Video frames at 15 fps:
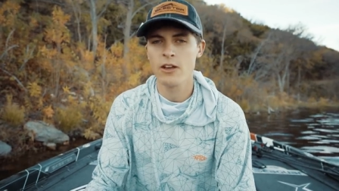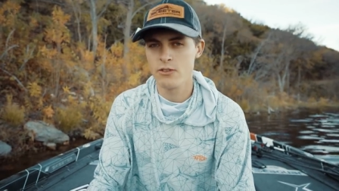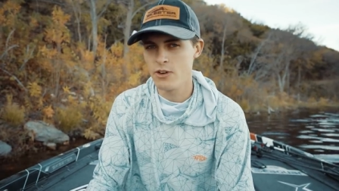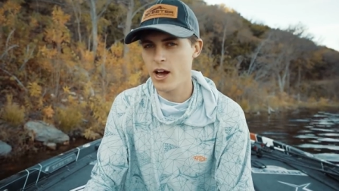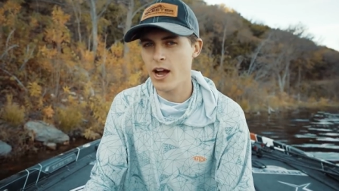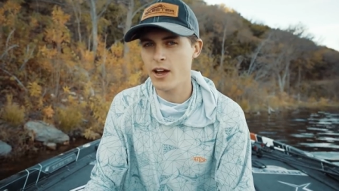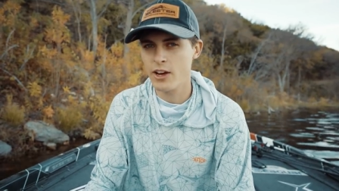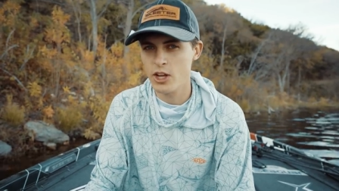you're
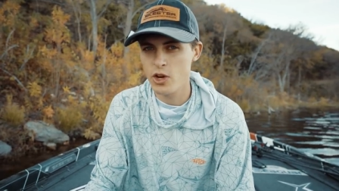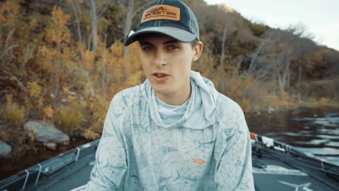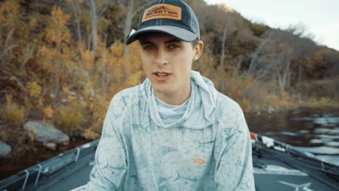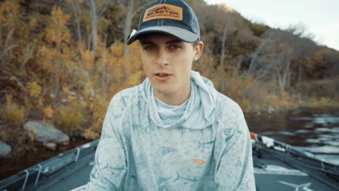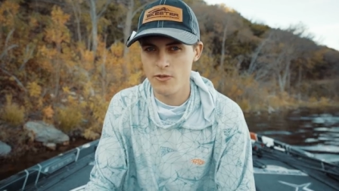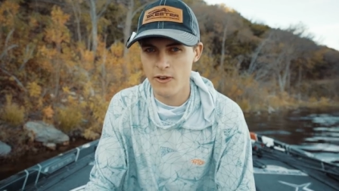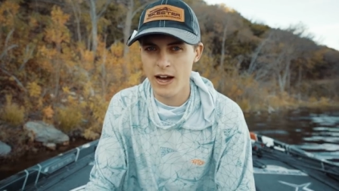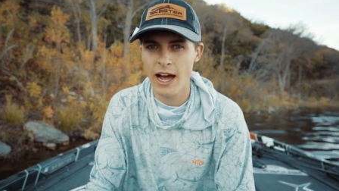not gonna
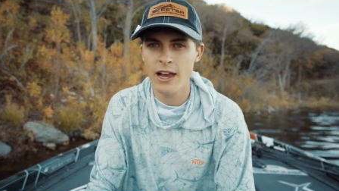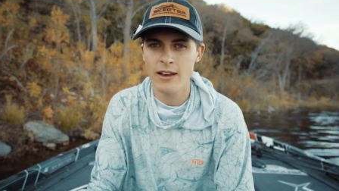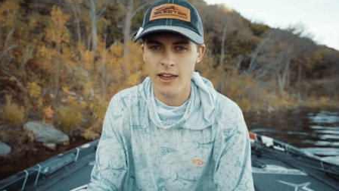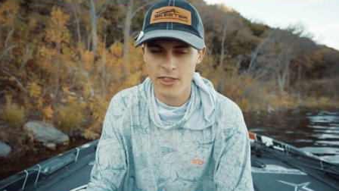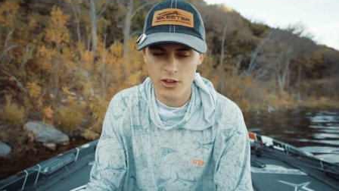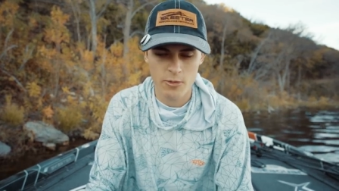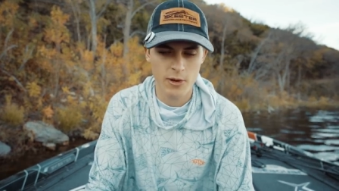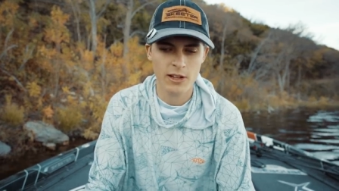usually find
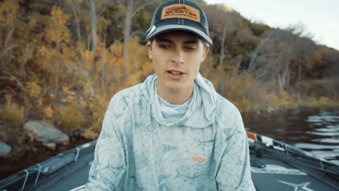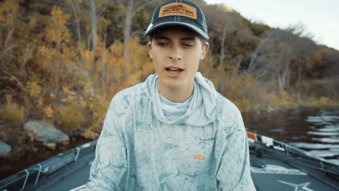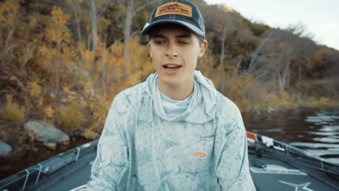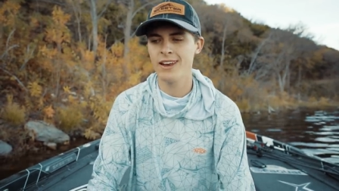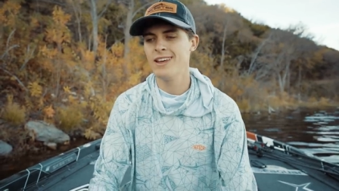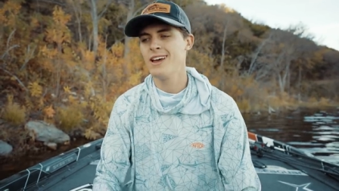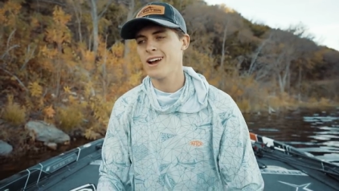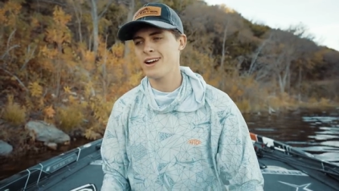a
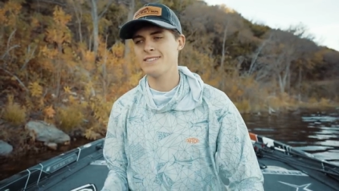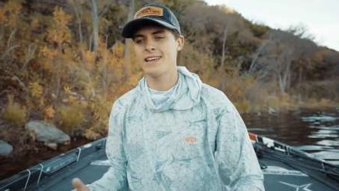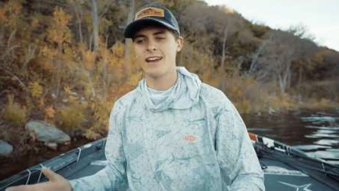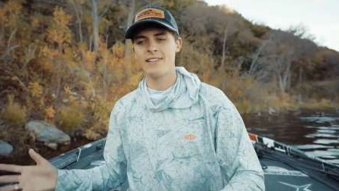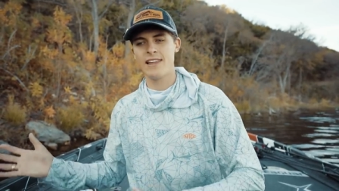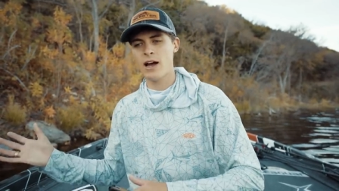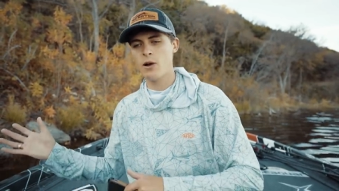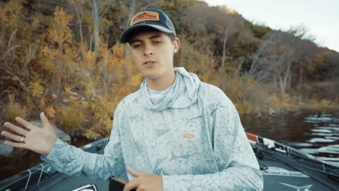thermocline, because that
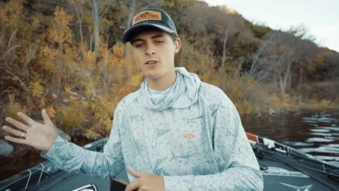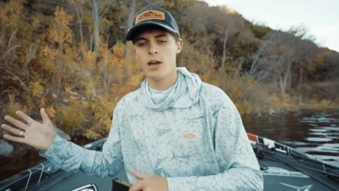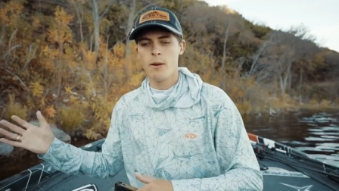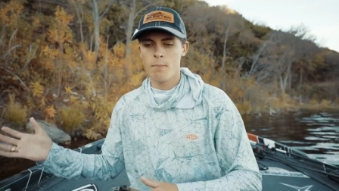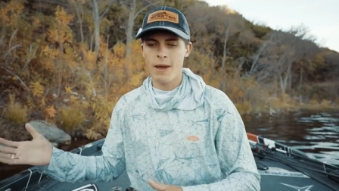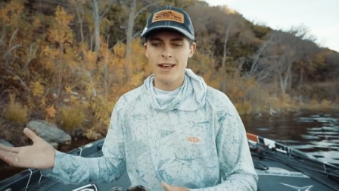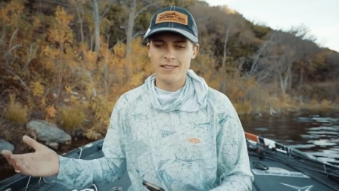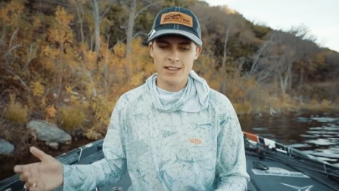allows
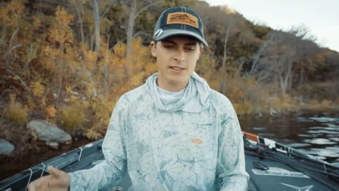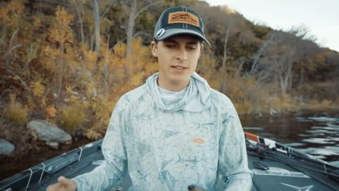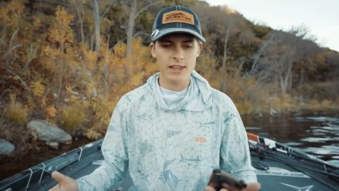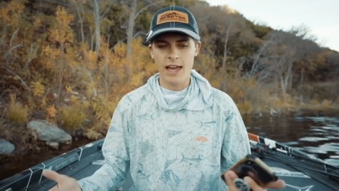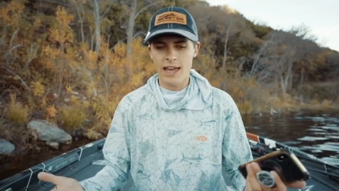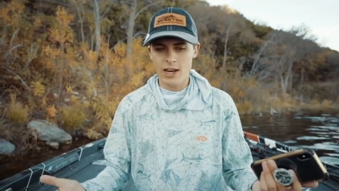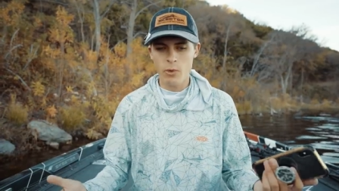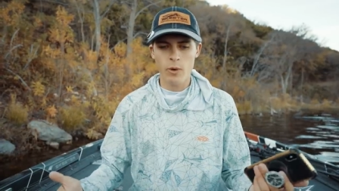
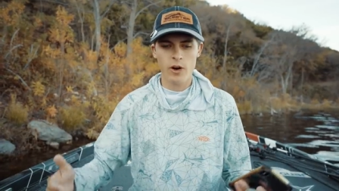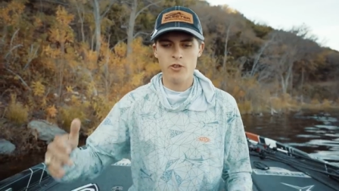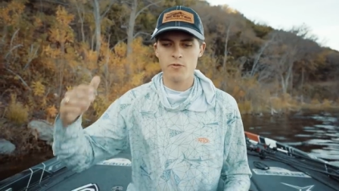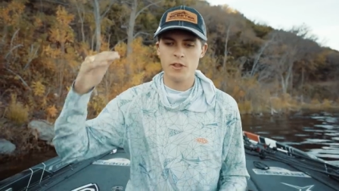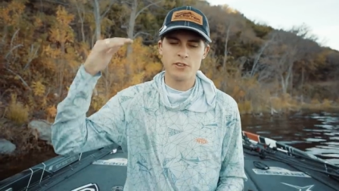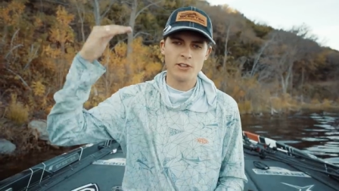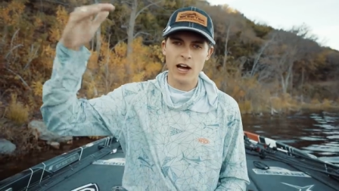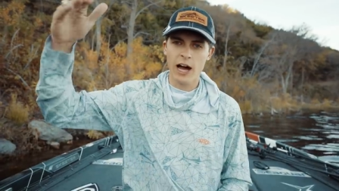basically anywhere
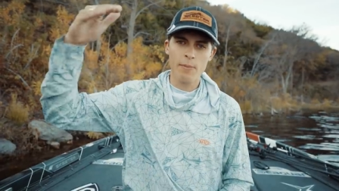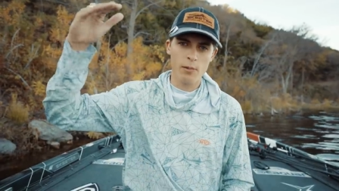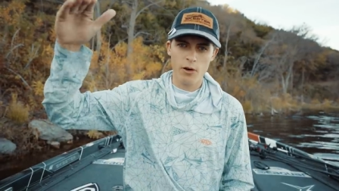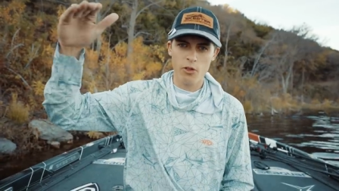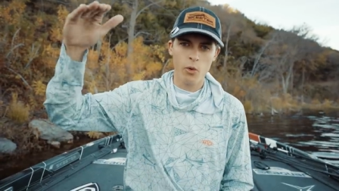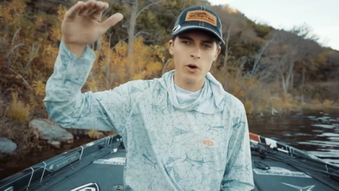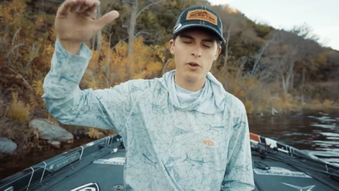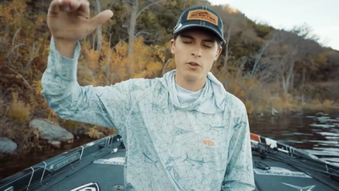from the top
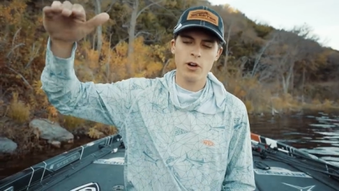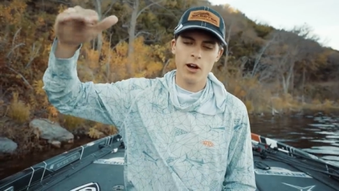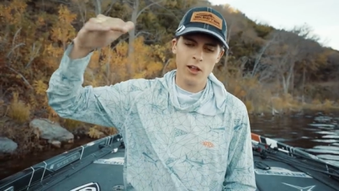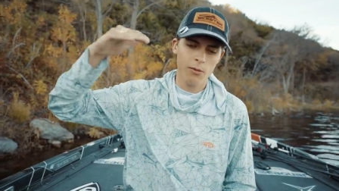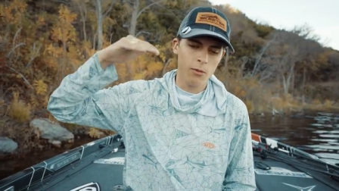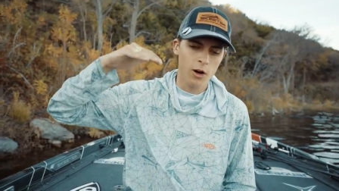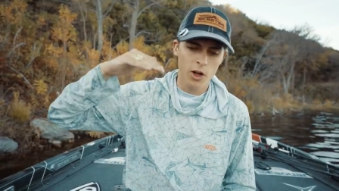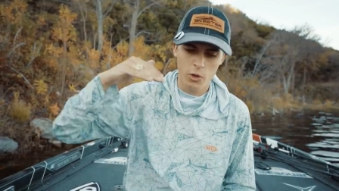of the water
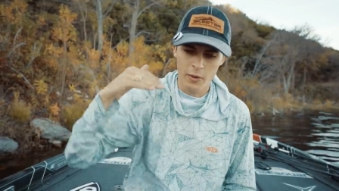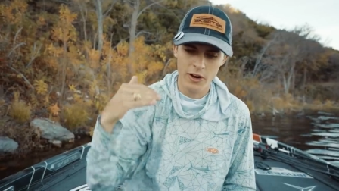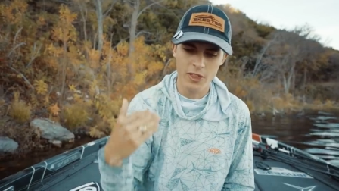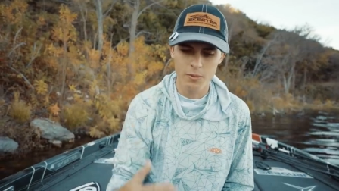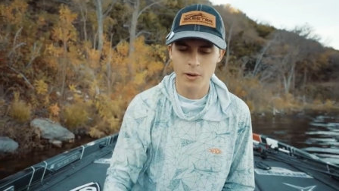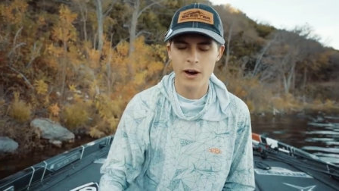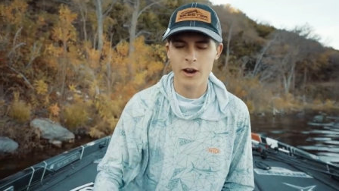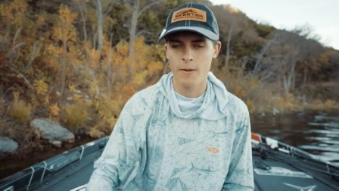column all the way to
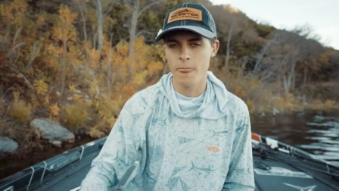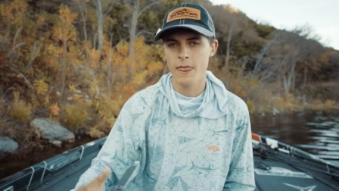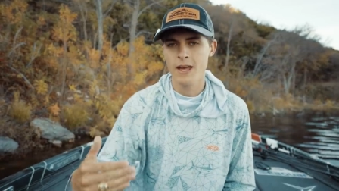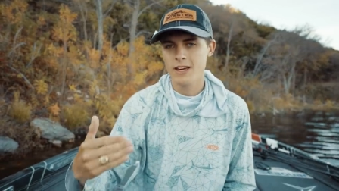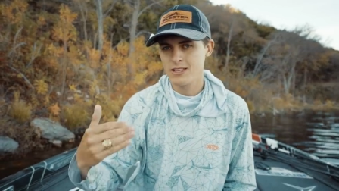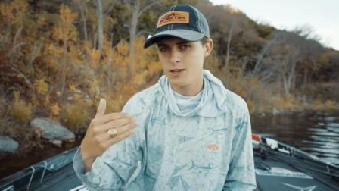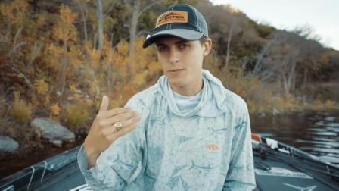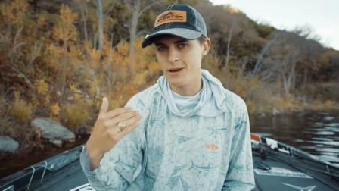the bottom
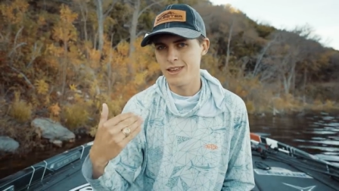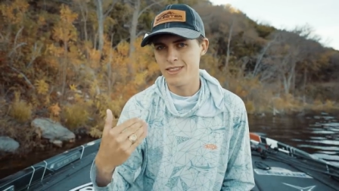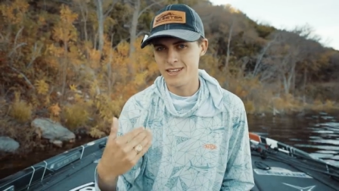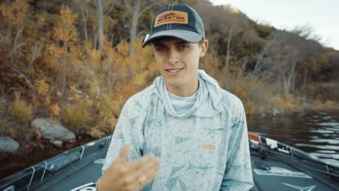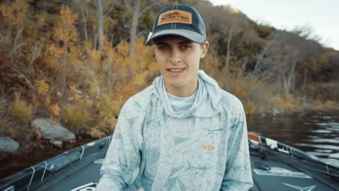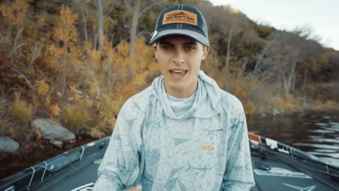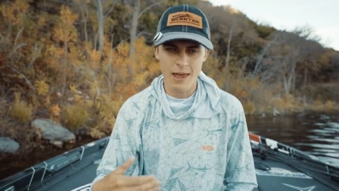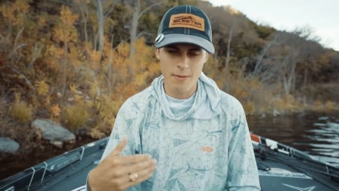to be the
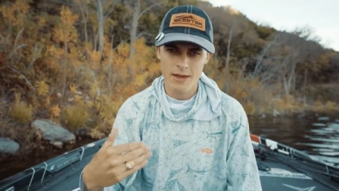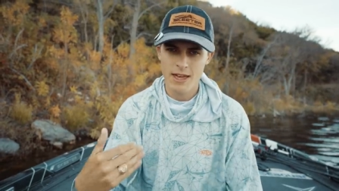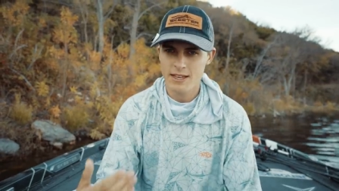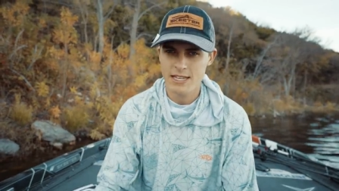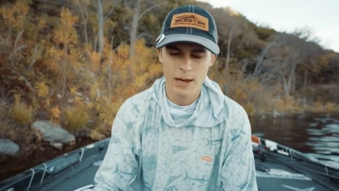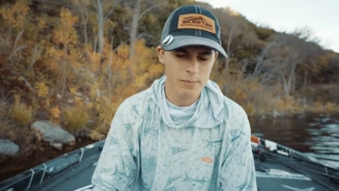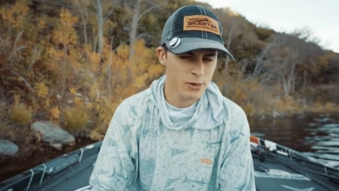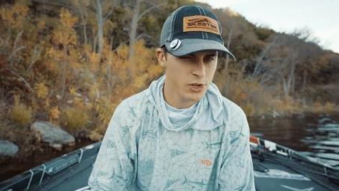same
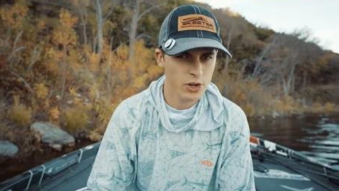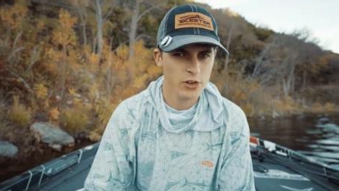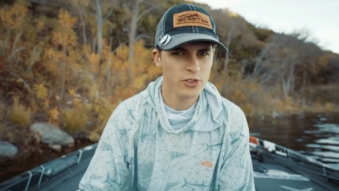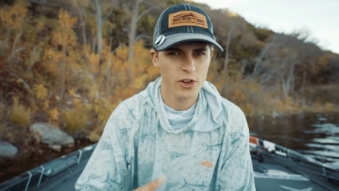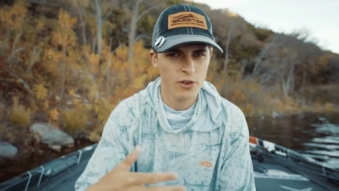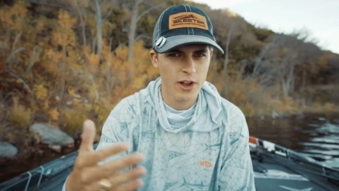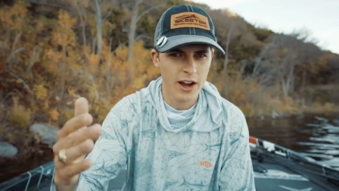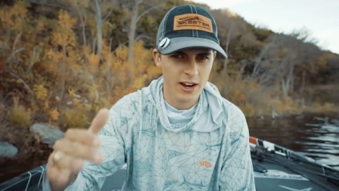temperature,
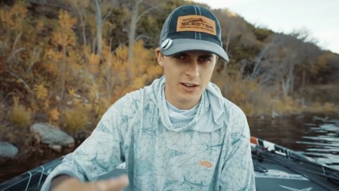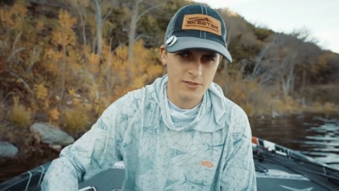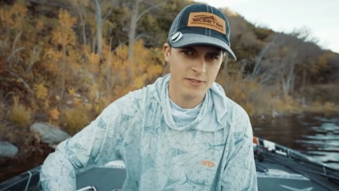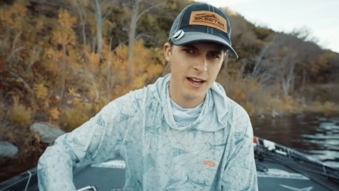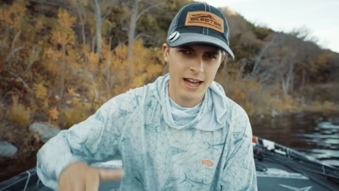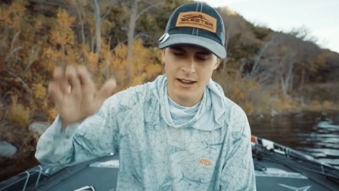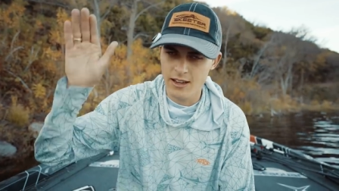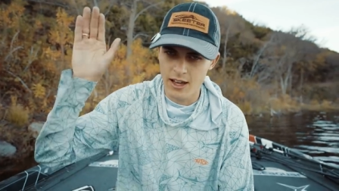so you're not going to
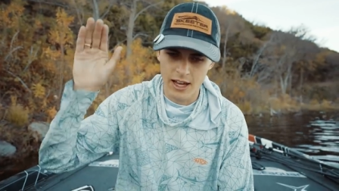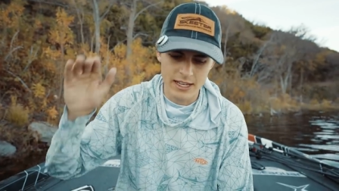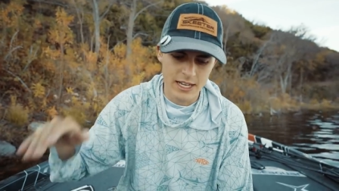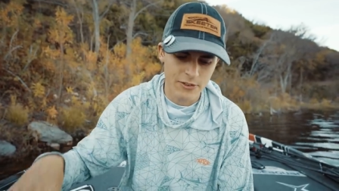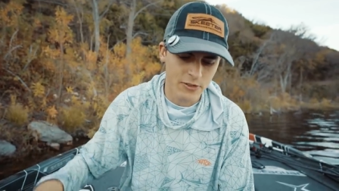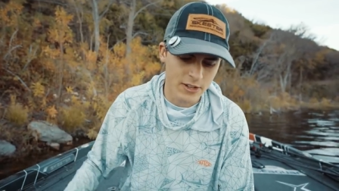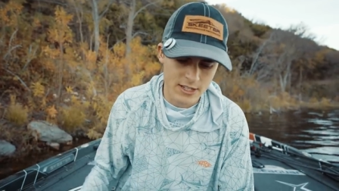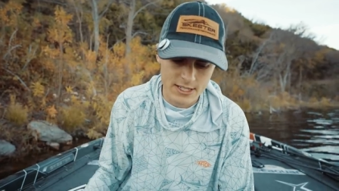find a, a
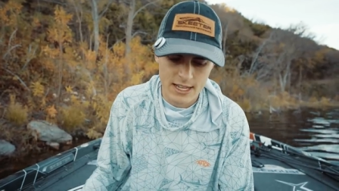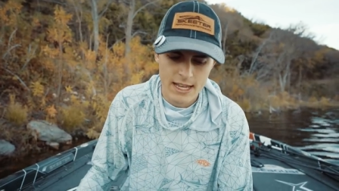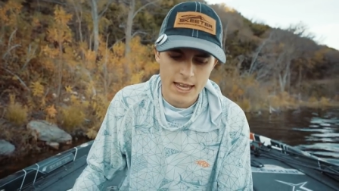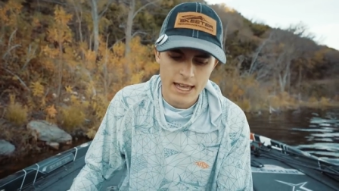difference